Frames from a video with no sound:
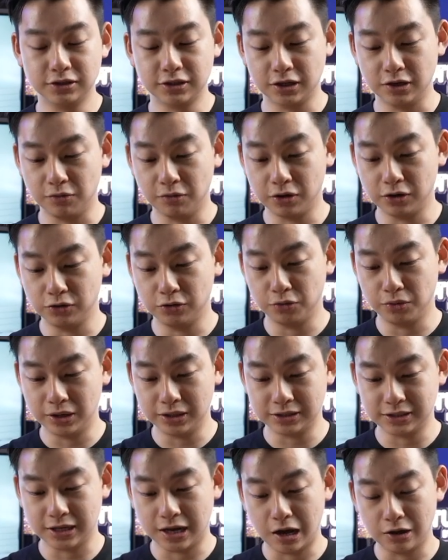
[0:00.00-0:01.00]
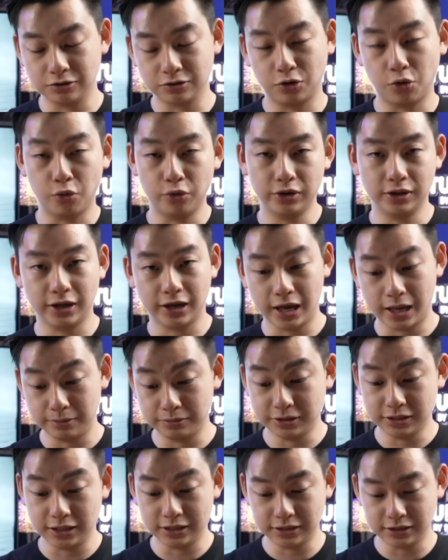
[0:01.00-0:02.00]
and you want to know what is the outgoing like
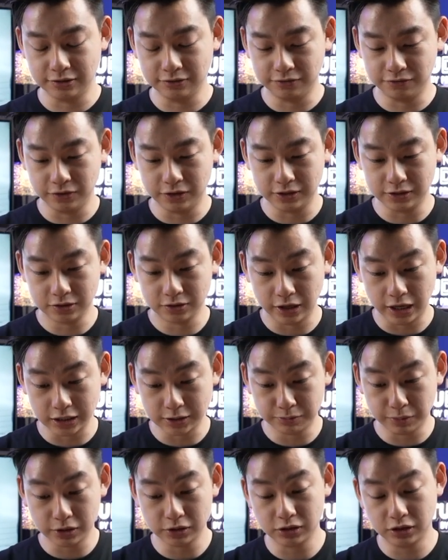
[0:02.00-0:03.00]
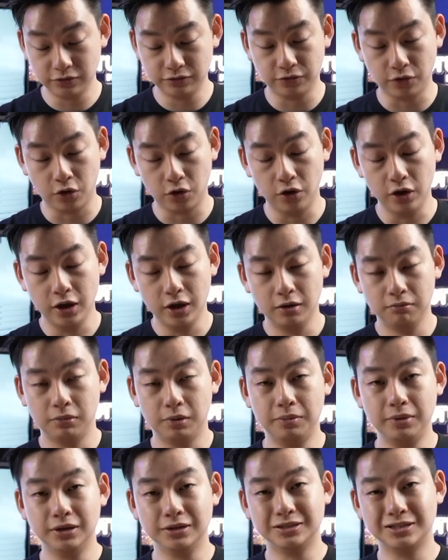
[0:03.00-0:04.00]
MCST fees, especially for
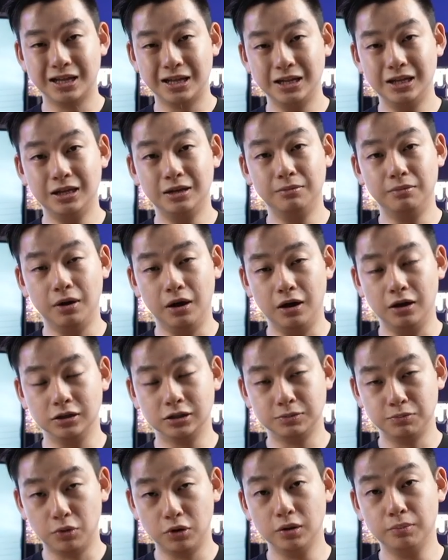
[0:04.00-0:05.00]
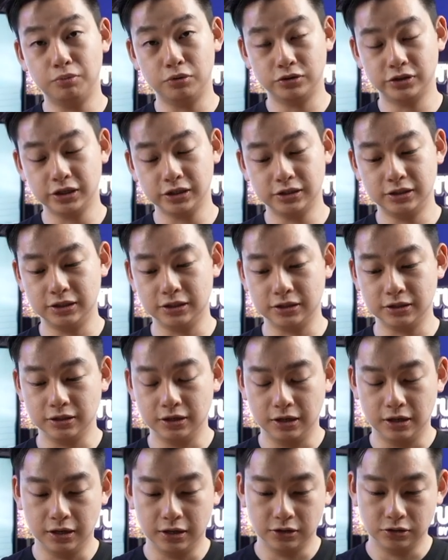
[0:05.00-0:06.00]
maybe a slightly smaller projects here.
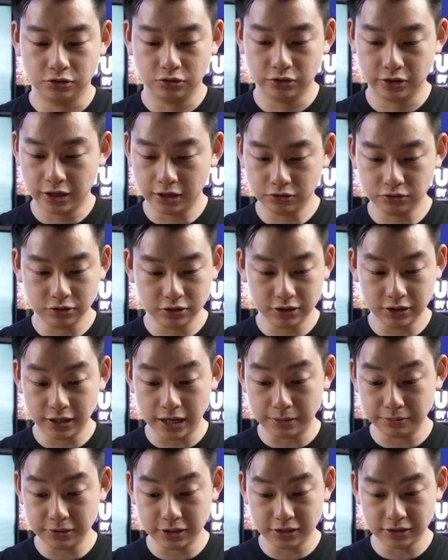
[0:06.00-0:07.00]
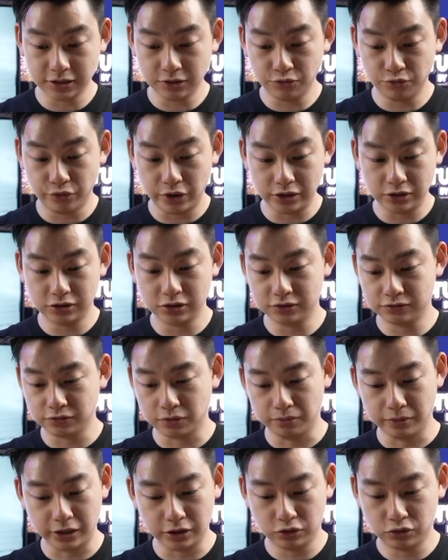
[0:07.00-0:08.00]
So you can also see the MCST ranges
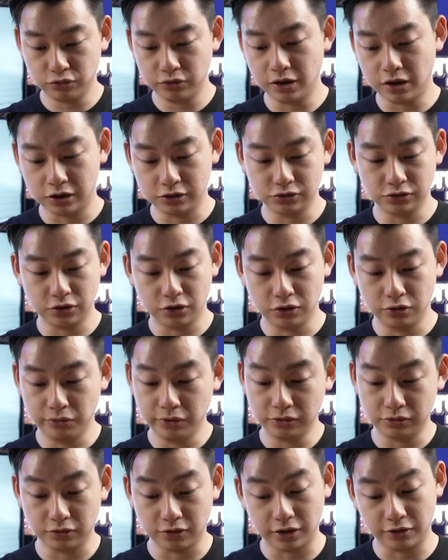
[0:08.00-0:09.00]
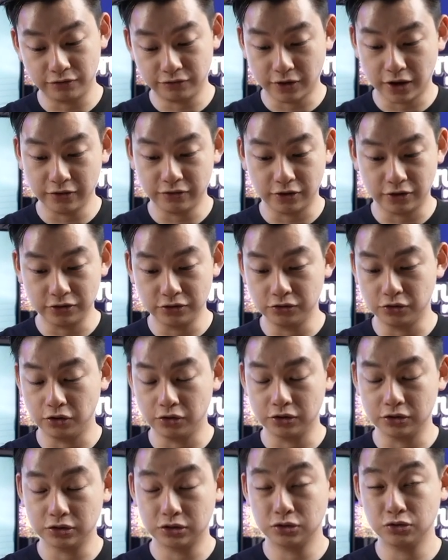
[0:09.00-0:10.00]
from like $300 all the way to like
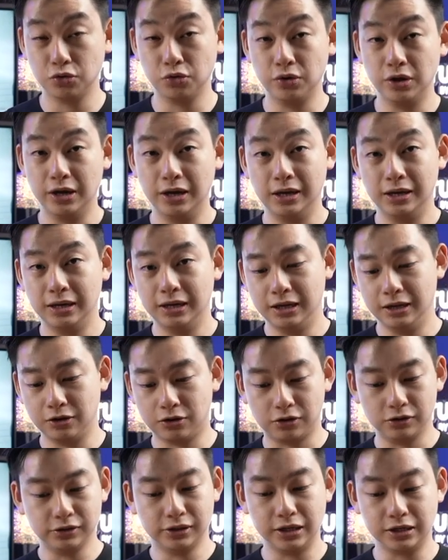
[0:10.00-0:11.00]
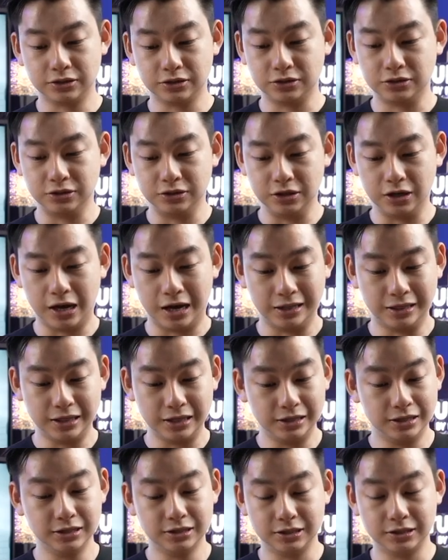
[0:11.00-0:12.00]
$500. So in the context, I
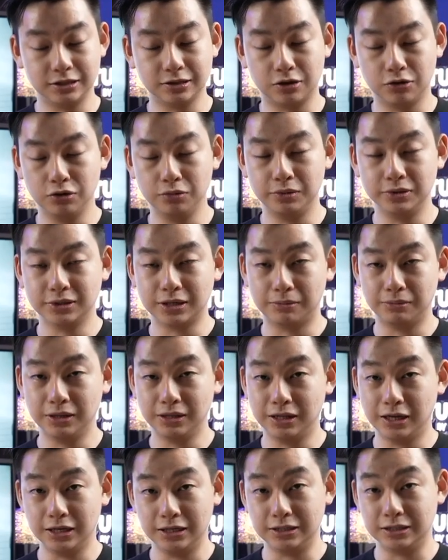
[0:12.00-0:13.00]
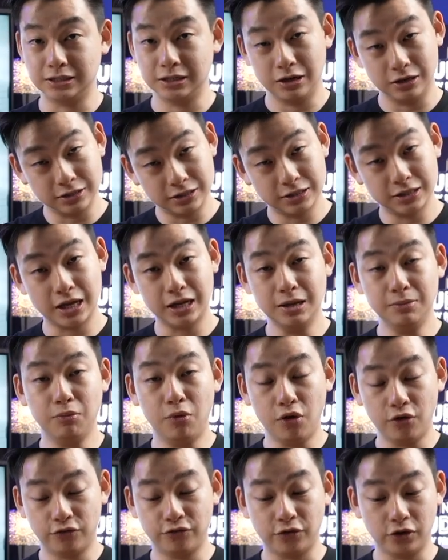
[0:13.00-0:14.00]
think this is going to be something that is slightly
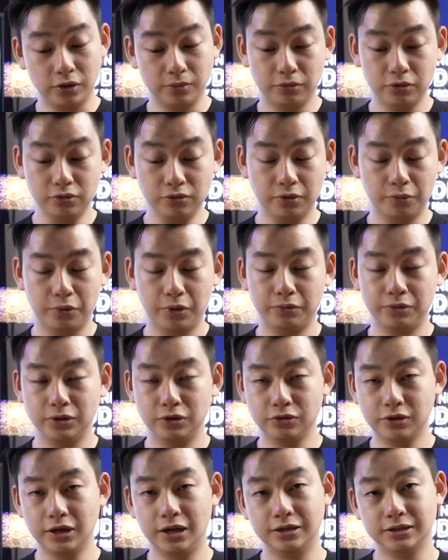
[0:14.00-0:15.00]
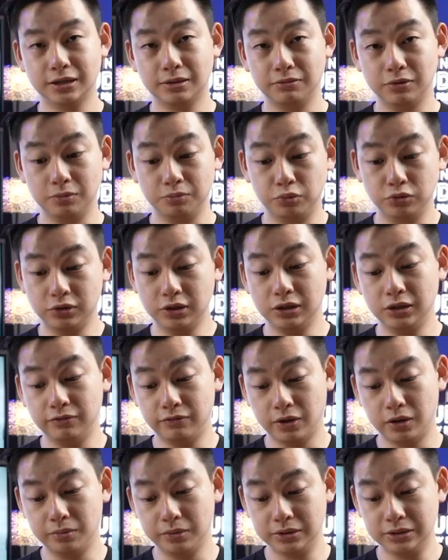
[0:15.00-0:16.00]
more affordable when we're looking at some of the boutique
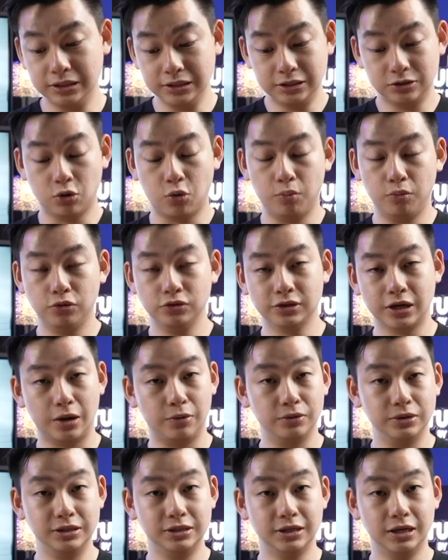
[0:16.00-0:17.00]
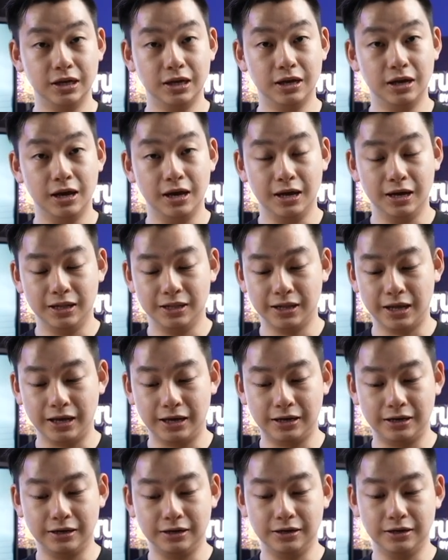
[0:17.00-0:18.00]
developments. This is almost, I would say,
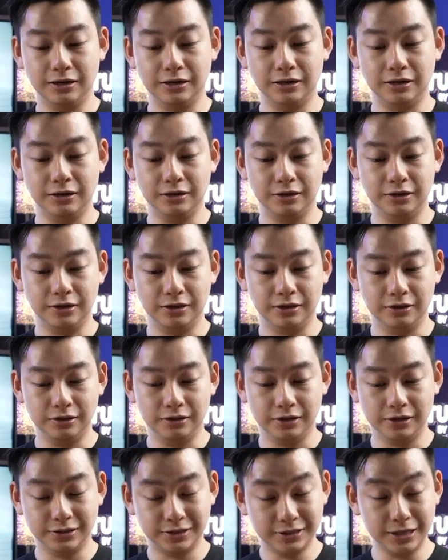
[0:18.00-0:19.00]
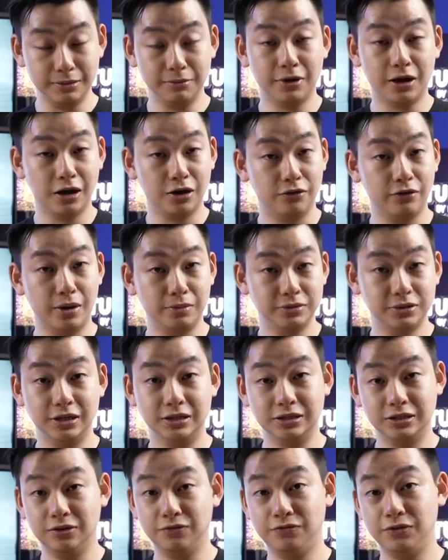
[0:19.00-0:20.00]
like the same kind of
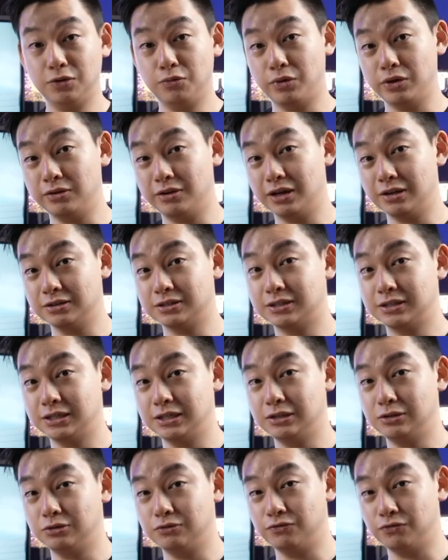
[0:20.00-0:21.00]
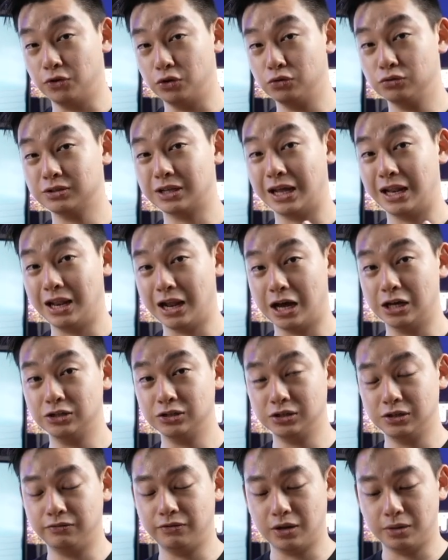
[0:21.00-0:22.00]
MCST fee when you get to see for those like larger
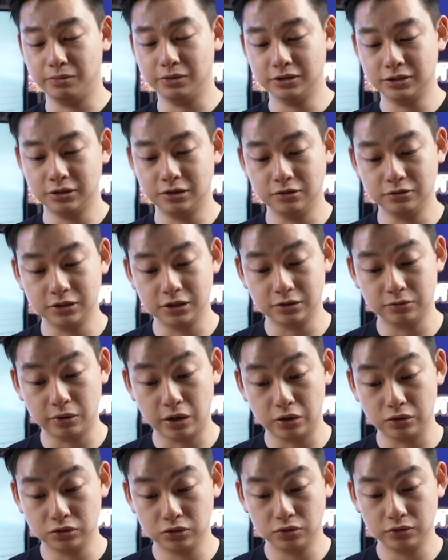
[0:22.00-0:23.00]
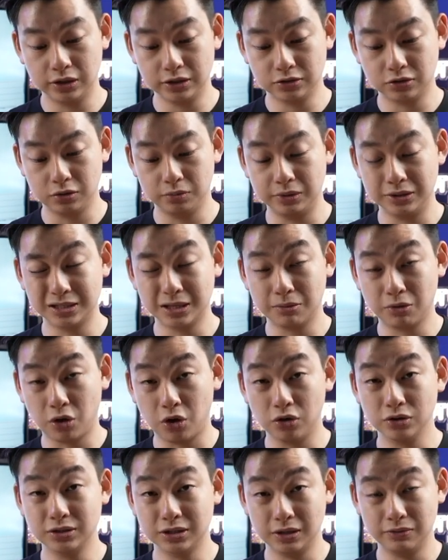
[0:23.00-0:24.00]
development scales as well. So there's going to be some
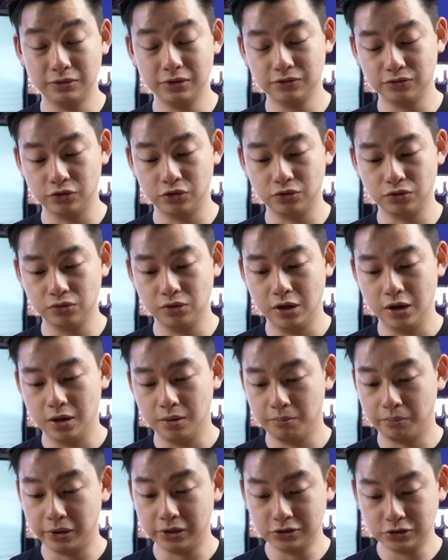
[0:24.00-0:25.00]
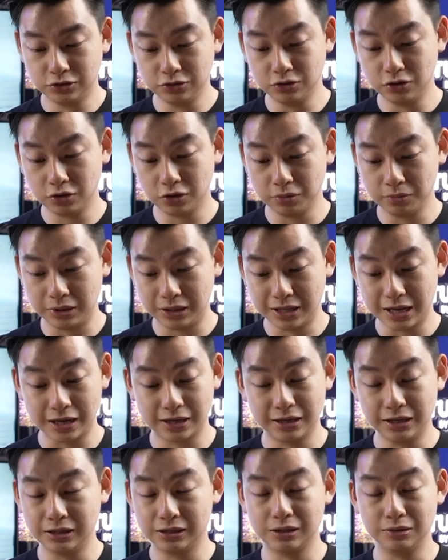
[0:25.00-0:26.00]
cost savings for you, but you're still not going to be
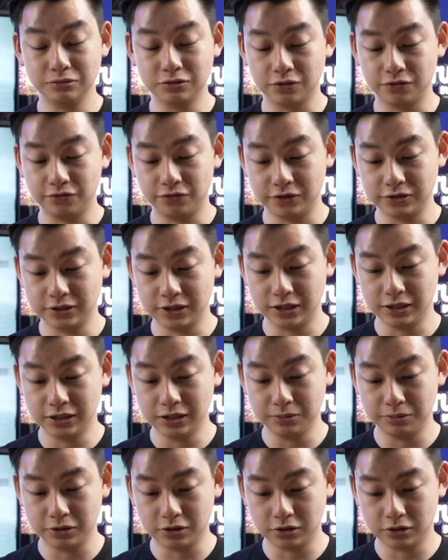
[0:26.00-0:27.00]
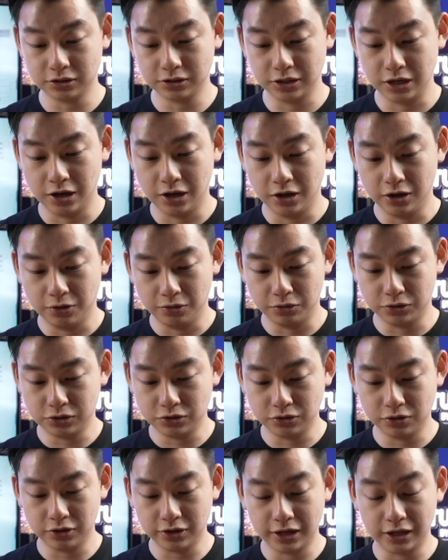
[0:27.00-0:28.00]
lacking in terms of facility because we're still
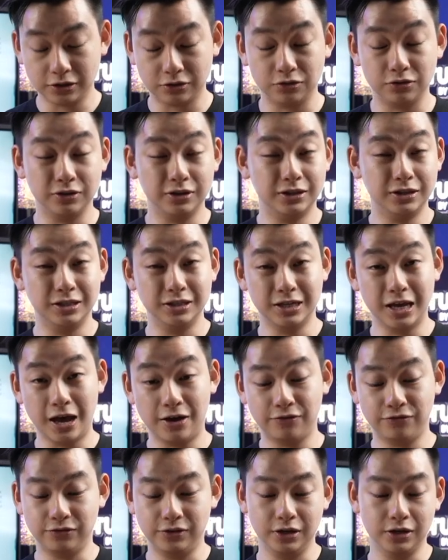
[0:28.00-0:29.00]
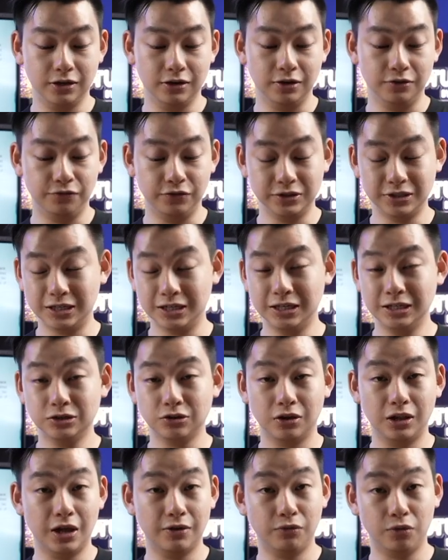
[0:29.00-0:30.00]
going to get to have the facilities
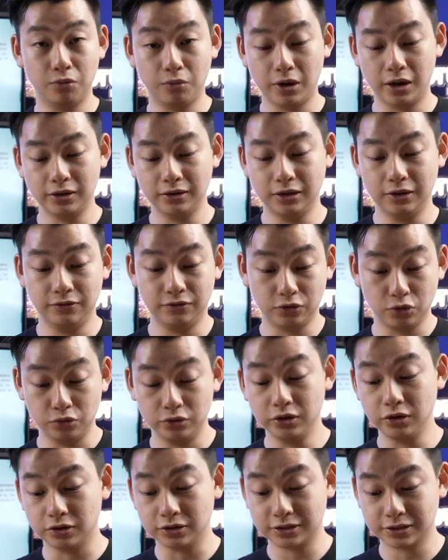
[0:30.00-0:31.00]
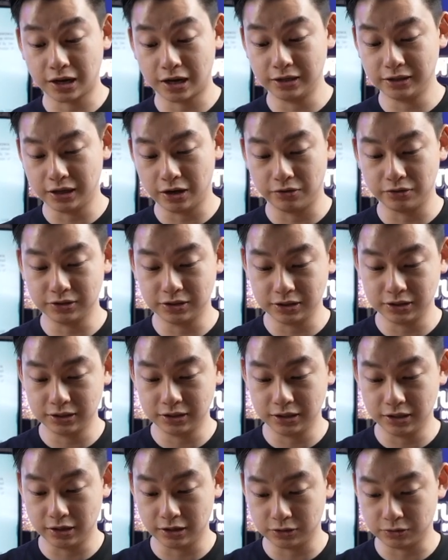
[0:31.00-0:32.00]
on level 1, including a sky terraces
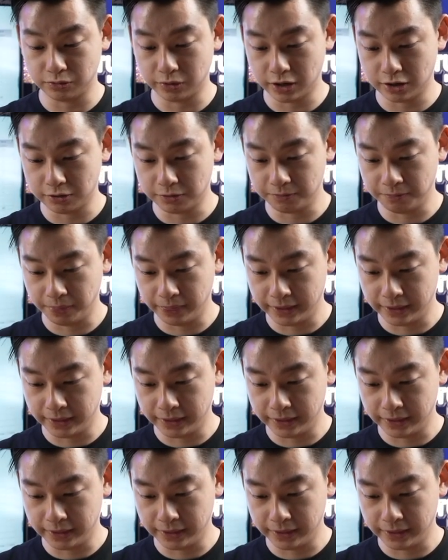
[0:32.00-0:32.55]
here as well.